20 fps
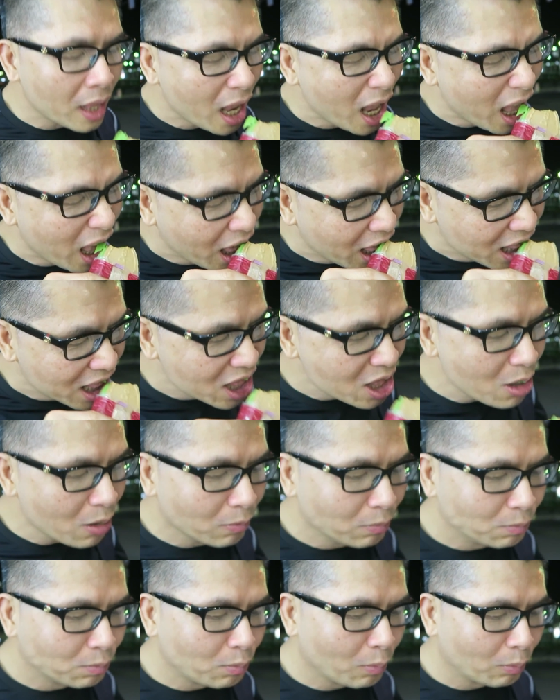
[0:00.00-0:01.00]
Told you
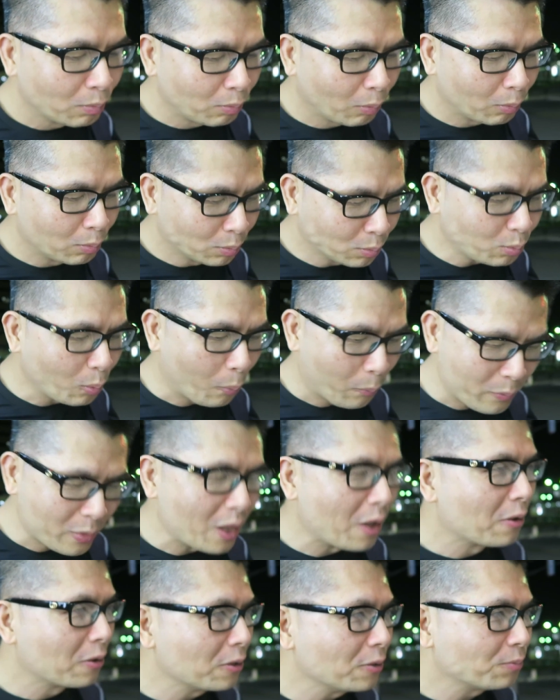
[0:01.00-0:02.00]
so.
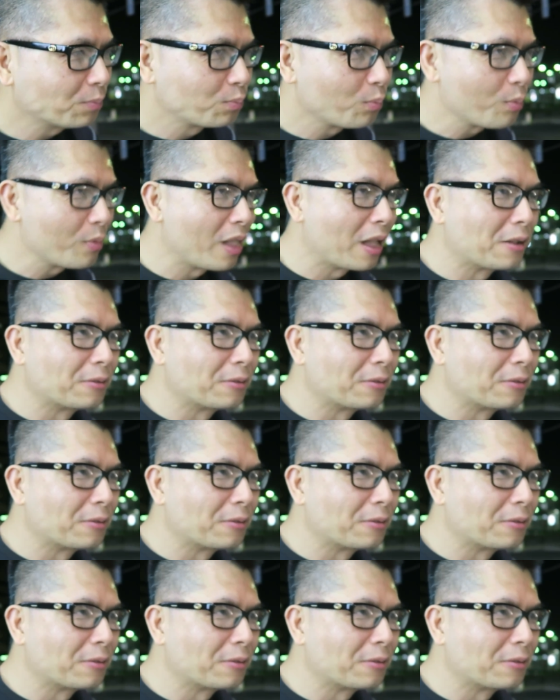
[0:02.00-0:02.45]
Mm.